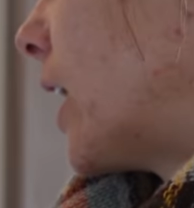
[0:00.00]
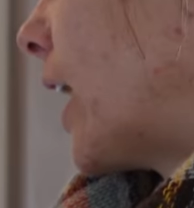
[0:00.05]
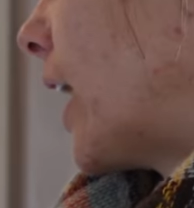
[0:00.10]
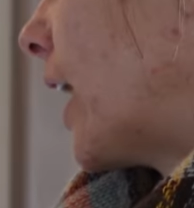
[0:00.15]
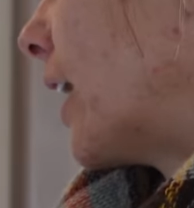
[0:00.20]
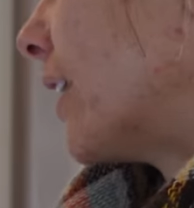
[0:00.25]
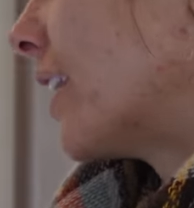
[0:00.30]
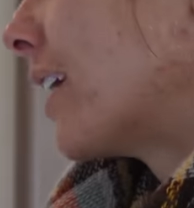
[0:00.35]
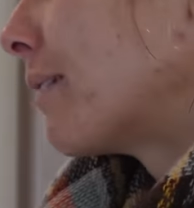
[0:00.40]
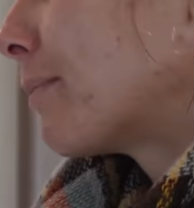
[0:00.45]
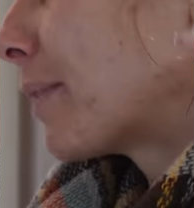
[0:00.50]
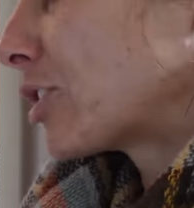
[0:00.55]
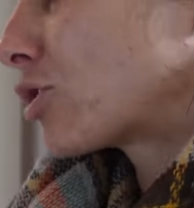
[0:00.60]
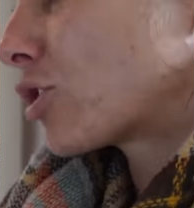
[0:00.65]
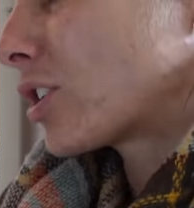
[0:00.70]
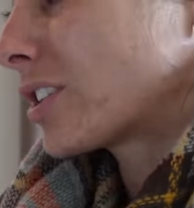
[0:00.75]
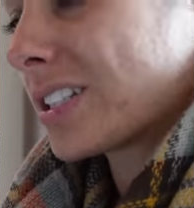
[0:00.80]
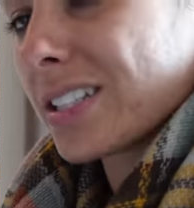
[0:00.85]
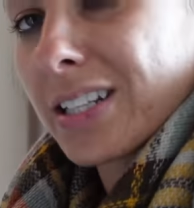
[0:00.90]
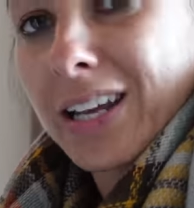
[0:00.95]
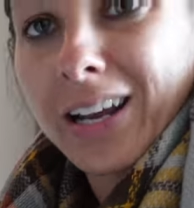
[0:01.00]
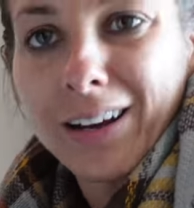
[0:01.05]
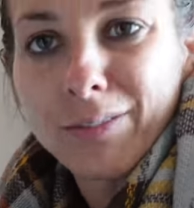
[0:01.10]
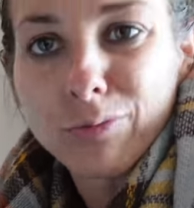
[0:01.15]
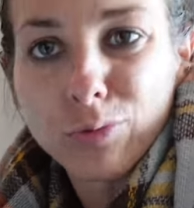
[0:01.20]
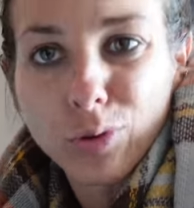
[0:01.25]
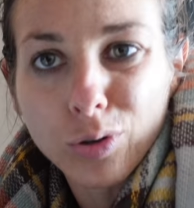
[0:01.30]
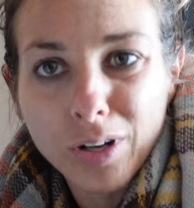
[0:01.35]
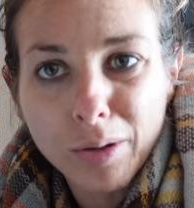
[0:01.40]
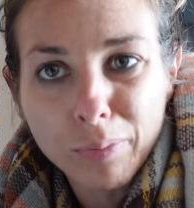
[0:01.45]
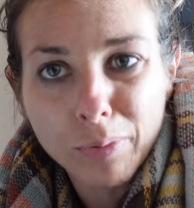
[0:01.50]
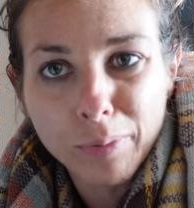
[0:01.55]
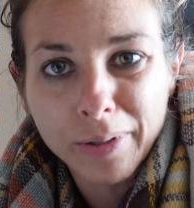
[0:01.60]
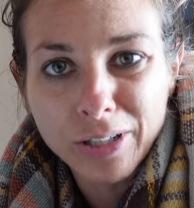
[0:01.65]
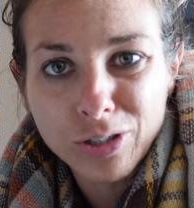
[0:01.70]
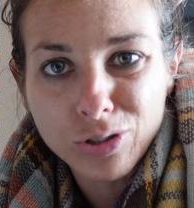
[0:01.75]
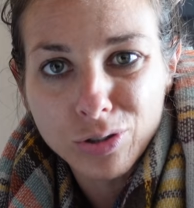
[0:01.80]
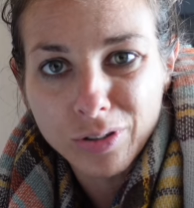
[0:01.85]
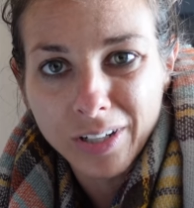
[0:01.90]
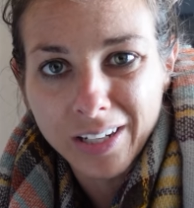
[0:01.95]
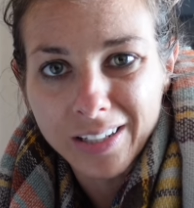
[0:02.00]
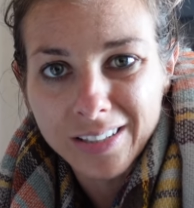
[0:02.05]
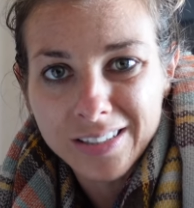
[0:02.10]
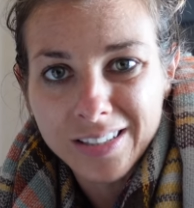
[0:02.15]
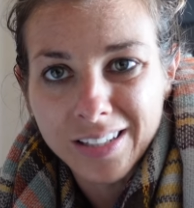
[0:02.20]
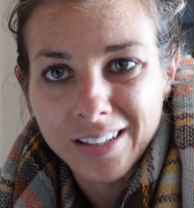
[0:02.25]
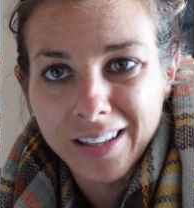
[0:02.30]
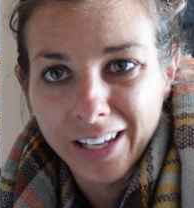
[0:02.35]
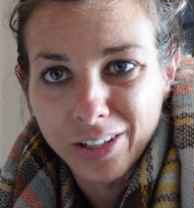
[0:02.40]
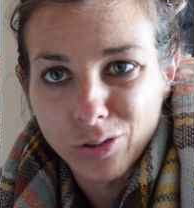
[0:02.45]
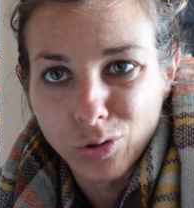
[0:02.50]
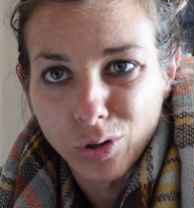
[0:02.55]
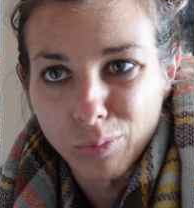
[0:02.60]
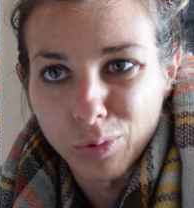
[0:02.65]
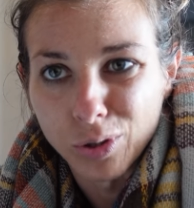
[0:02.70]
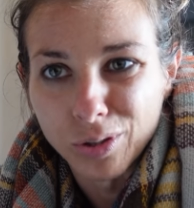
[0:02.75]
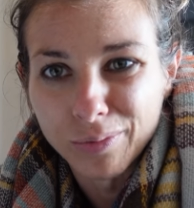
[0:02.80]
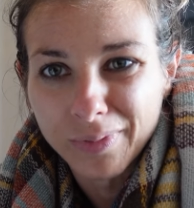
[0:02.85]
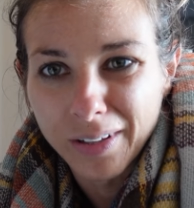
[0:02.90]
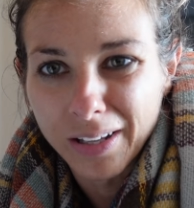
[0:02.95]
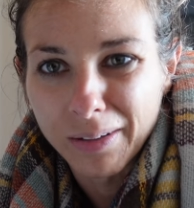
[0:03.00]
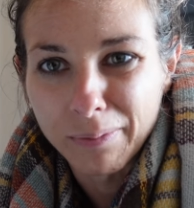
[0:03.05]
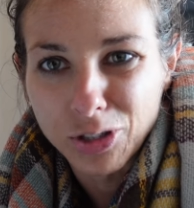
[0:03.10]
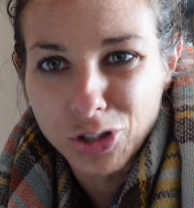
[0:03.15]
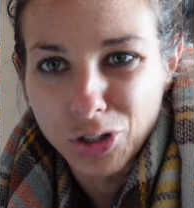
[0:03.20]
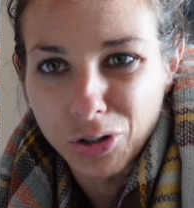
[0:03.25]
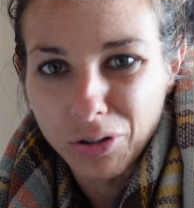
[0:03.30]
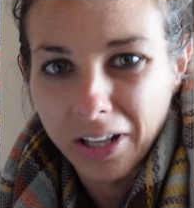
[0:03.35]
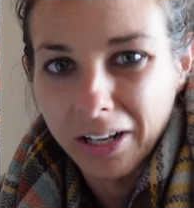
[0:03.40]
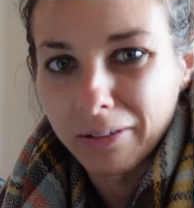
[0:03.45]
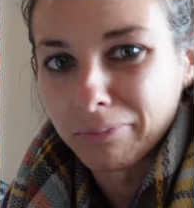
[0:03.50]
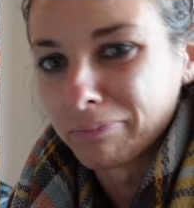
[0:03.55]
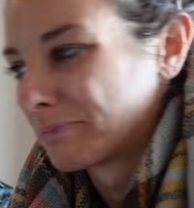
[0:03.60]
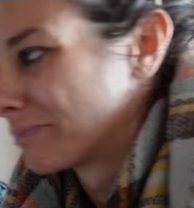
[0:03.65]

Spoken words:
And then my dresses I have rolled up in my suitcase like normal. Let me show you that.